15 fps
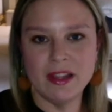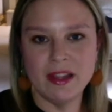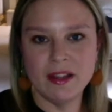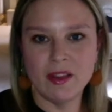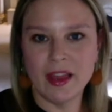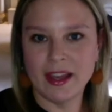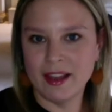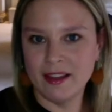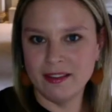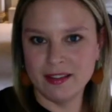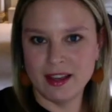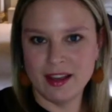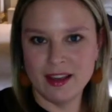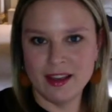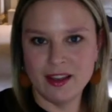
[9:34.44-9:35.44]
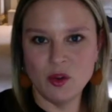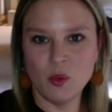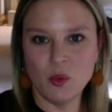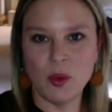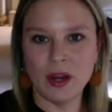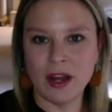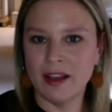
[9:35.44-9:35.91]
Like I said,
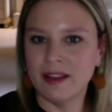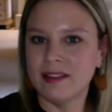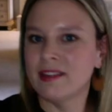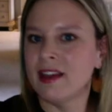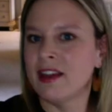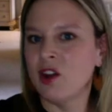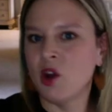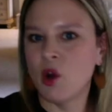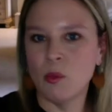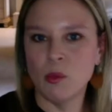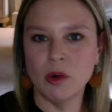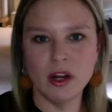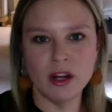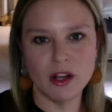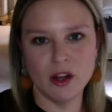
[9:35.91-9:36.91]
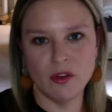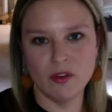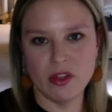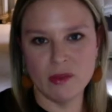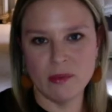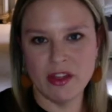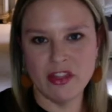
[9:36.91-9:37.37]
when I assign homework over
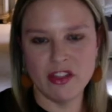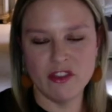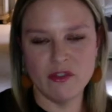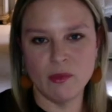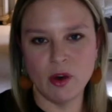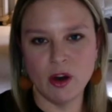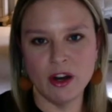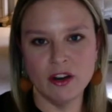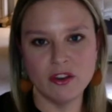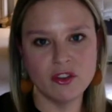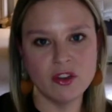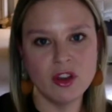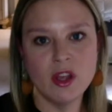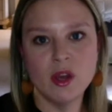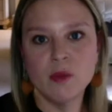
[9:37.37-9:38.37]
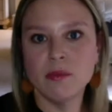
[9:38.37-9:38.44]
the month of March,